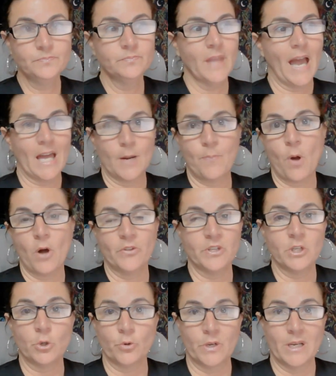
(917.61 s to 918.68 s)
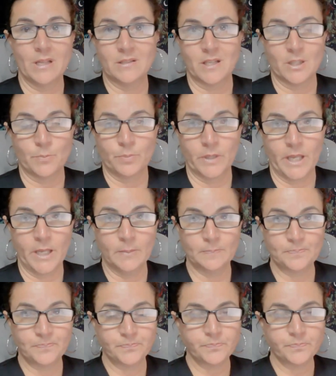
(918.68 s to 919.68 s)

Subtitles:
Add up all the ingredients on the plate.